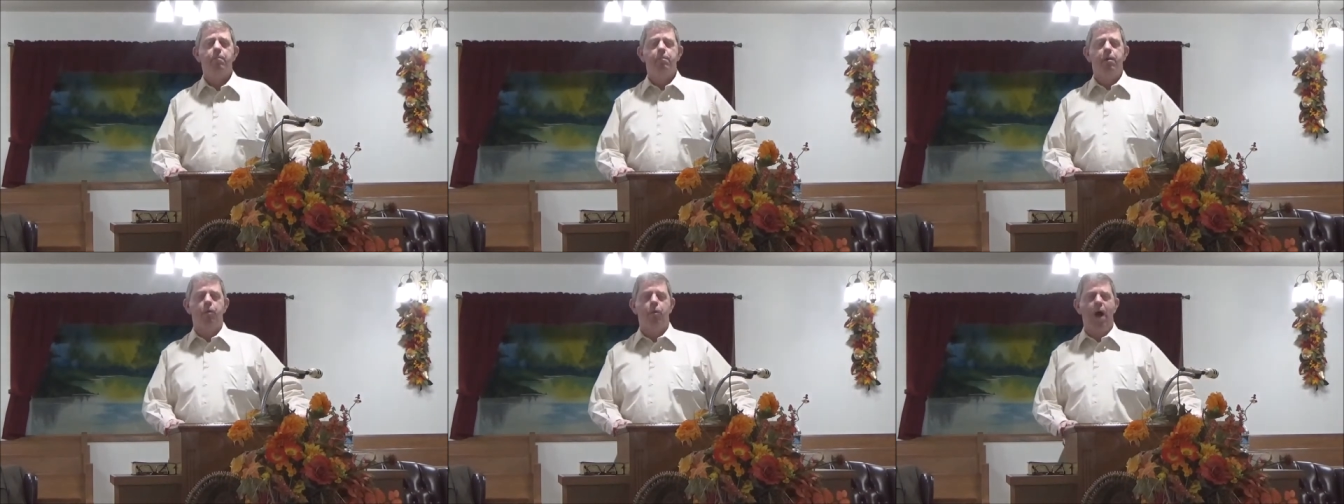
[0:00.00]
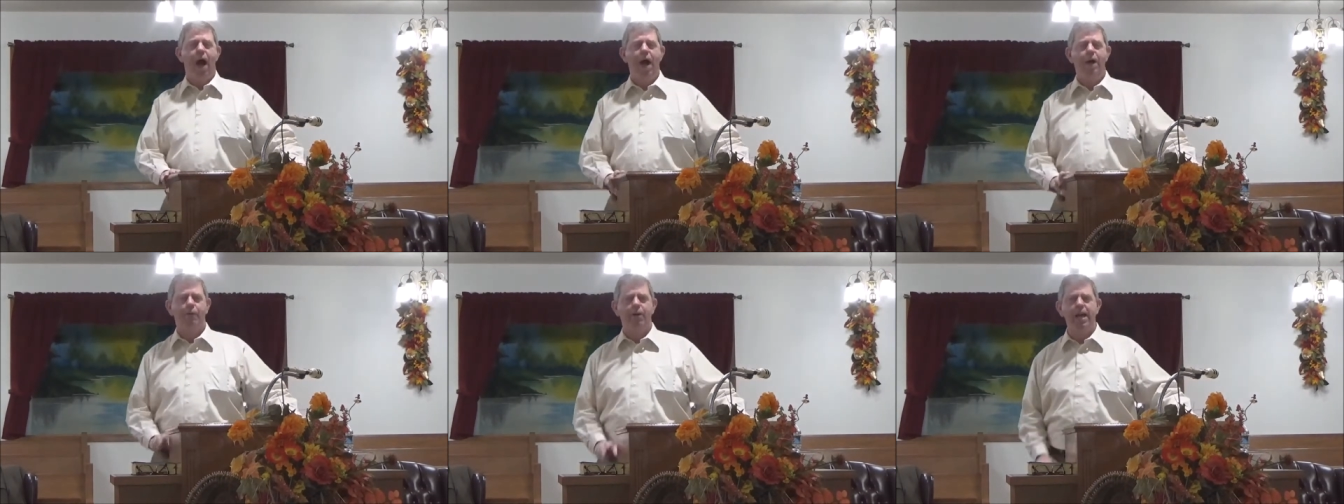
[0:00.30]
But
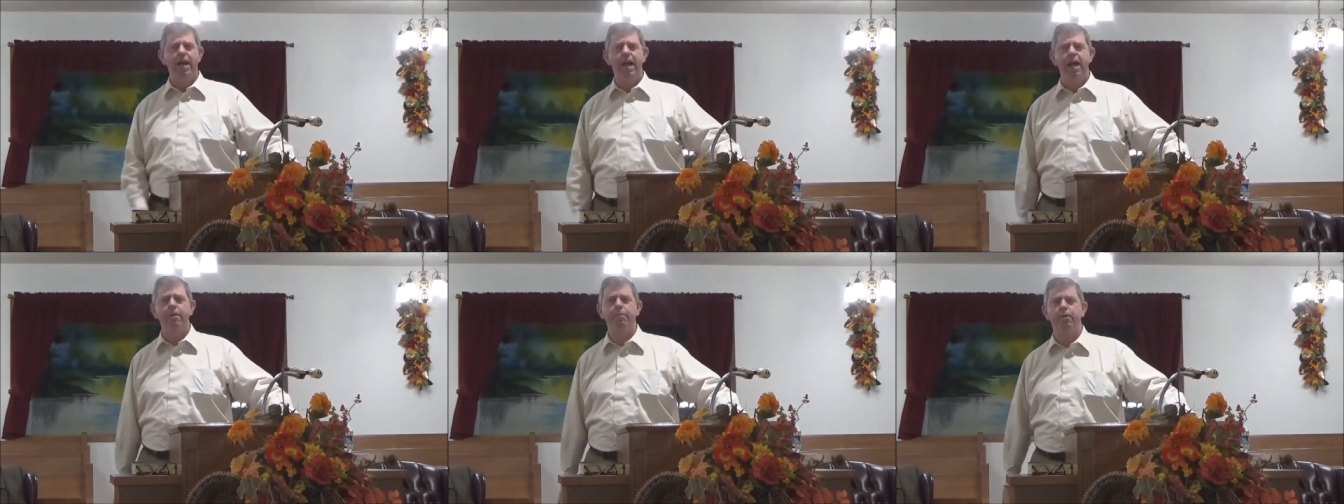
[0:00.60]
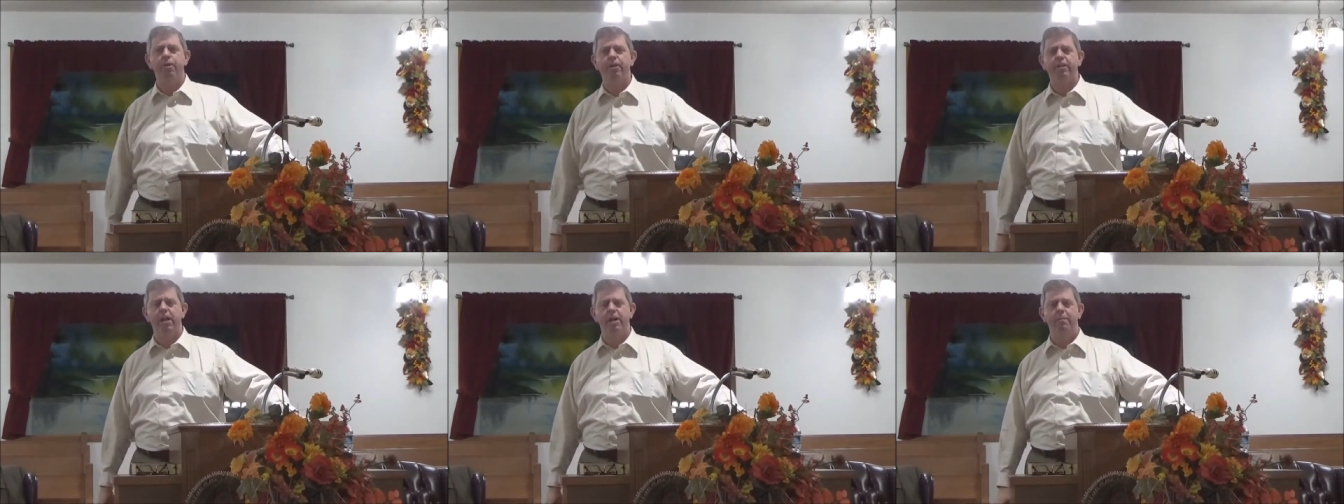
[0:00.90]
why were they
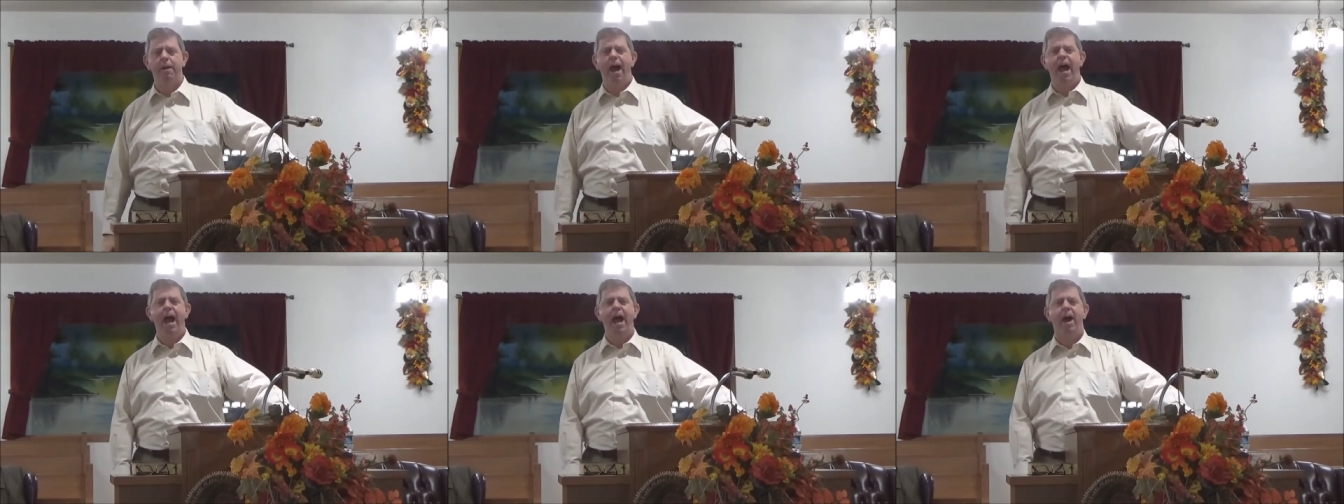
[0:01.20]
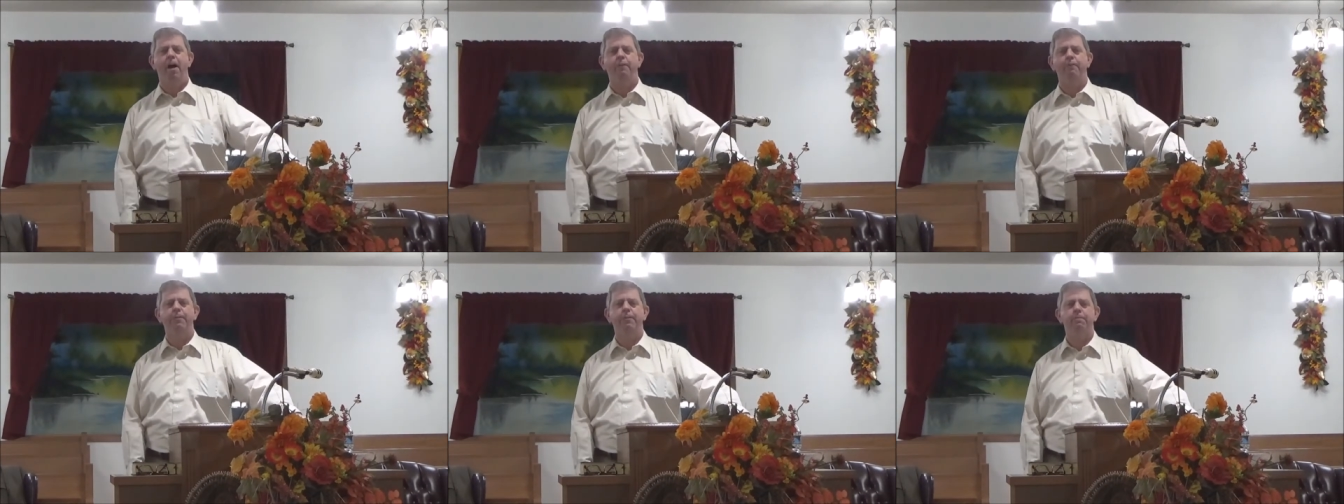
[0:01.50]
able to come
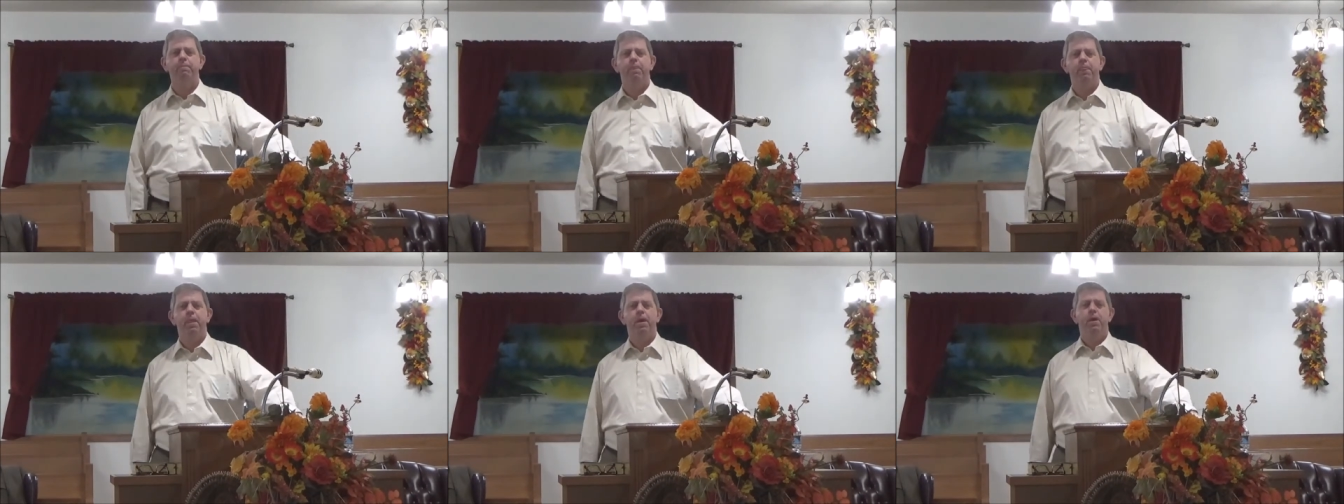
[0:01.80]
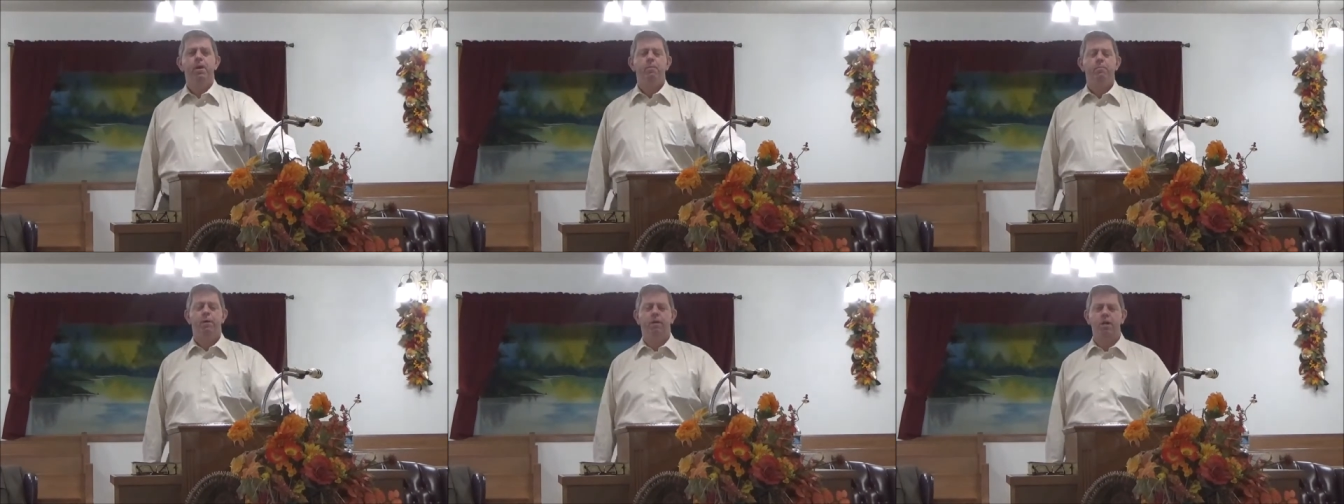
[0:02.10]
out?
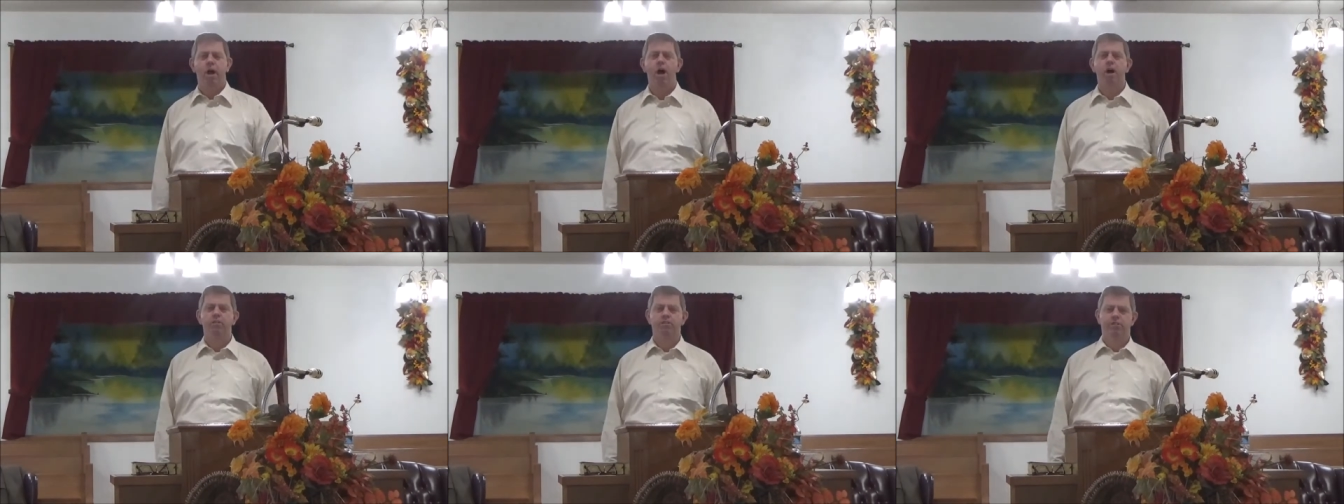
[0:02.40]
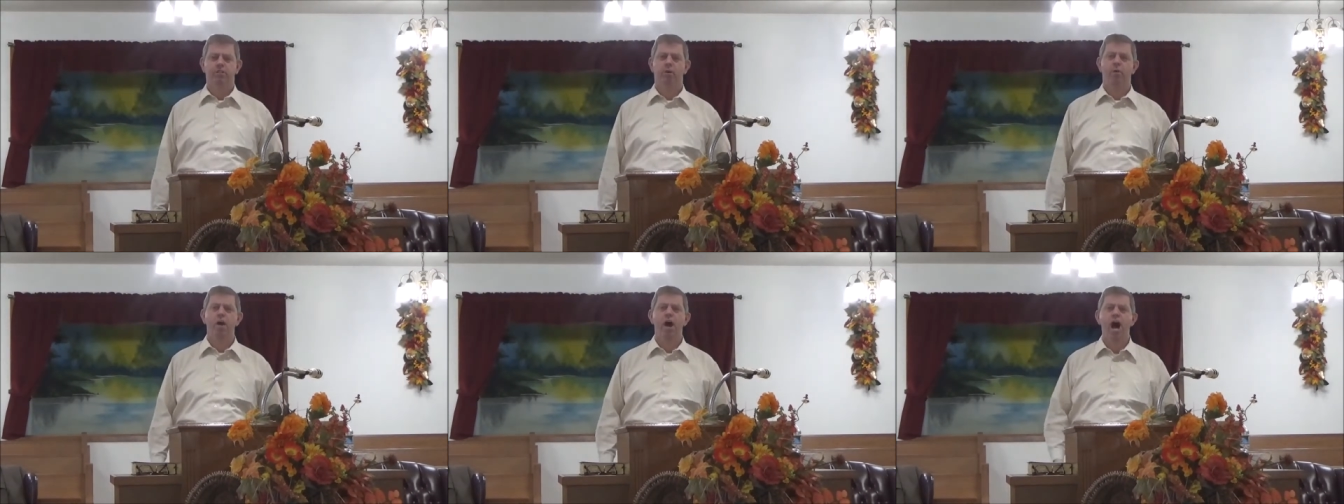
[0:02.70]
Because
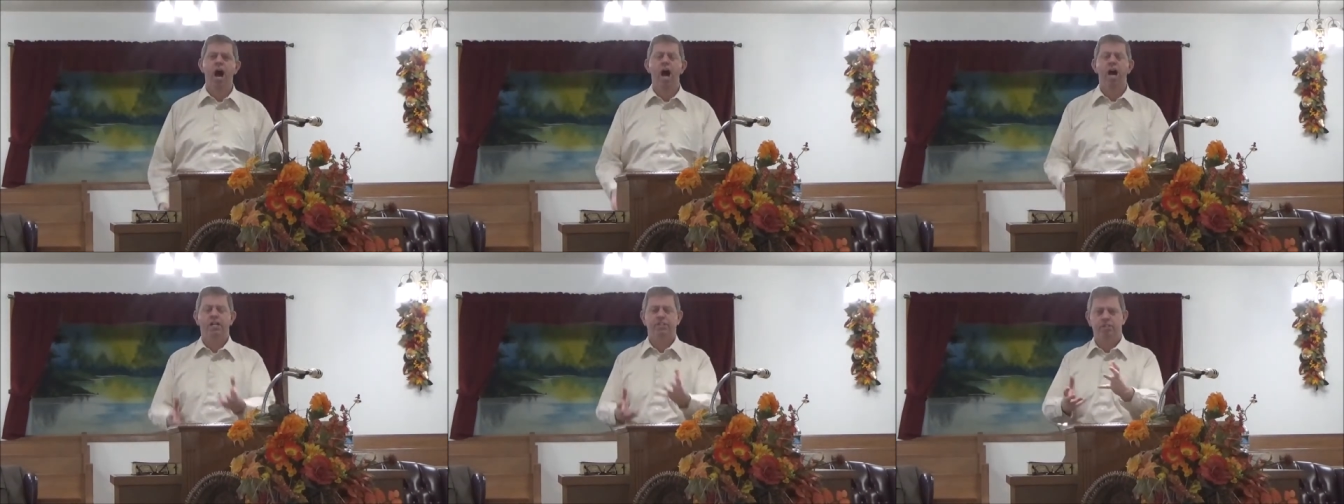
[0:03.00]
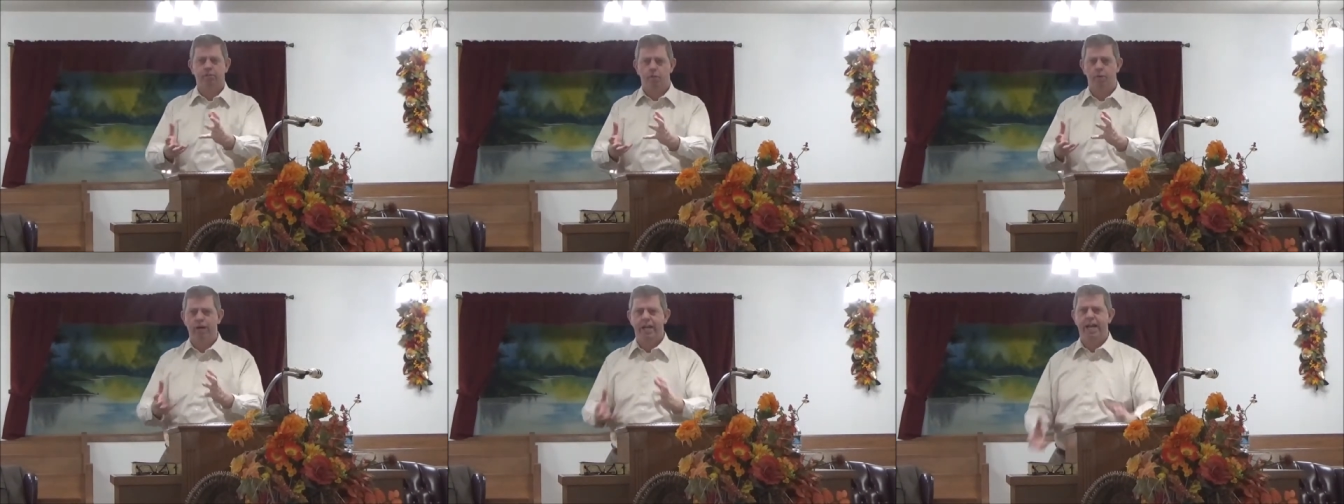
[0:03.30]
the rocks
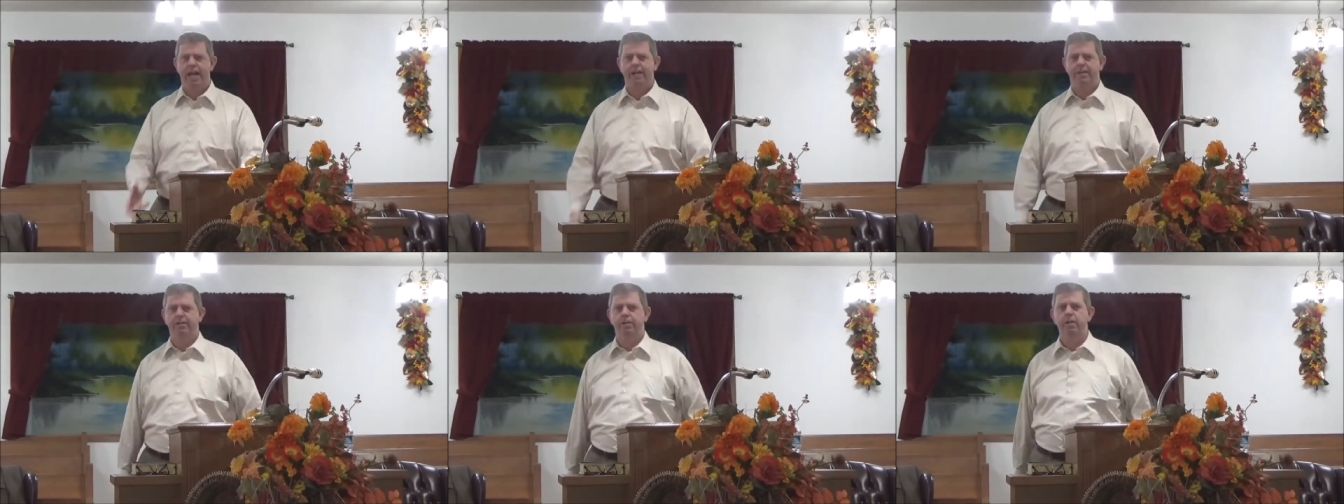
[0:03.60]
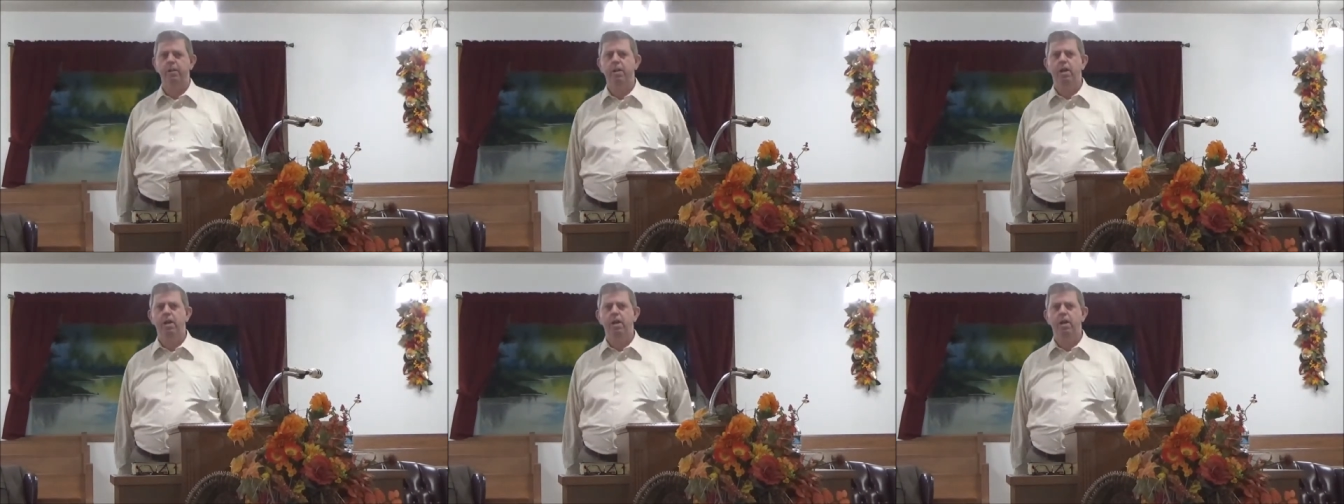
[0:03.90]
rent.